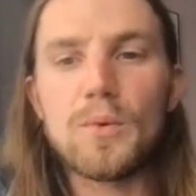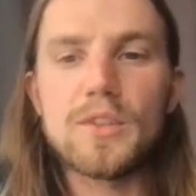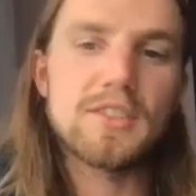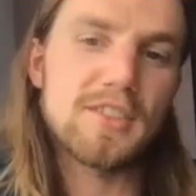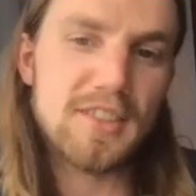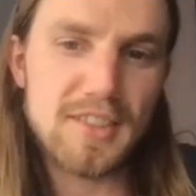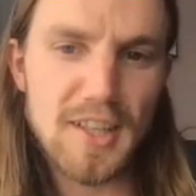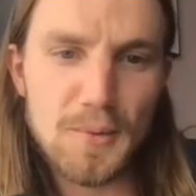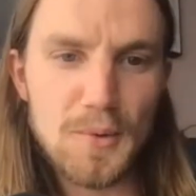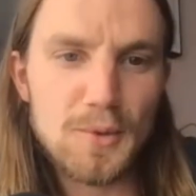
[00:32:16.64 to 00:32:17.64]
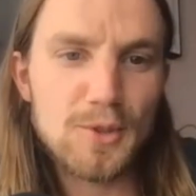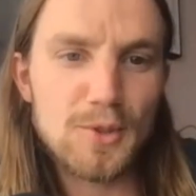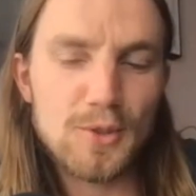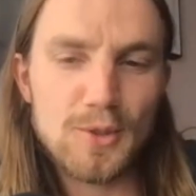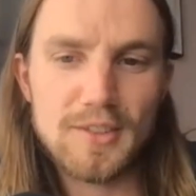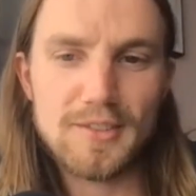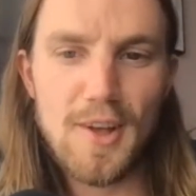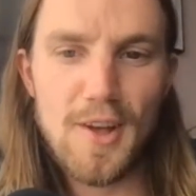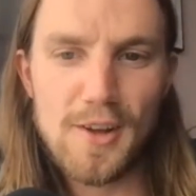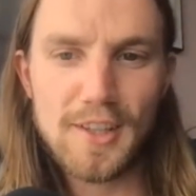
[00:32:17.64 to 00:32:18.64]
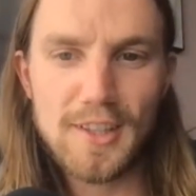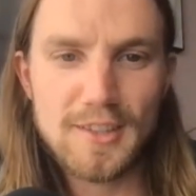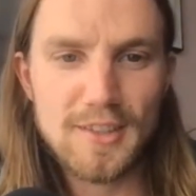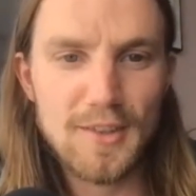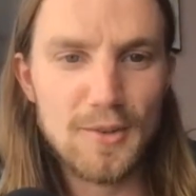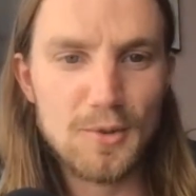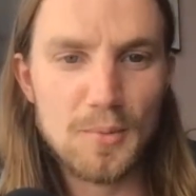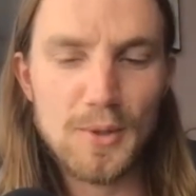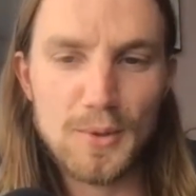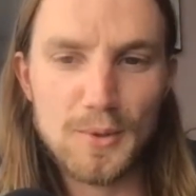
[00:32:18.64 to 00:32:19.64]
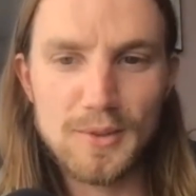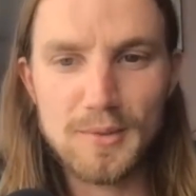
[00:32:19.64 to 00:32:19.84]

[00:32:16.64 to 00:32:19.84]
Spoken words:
was your earliest entrepreneurial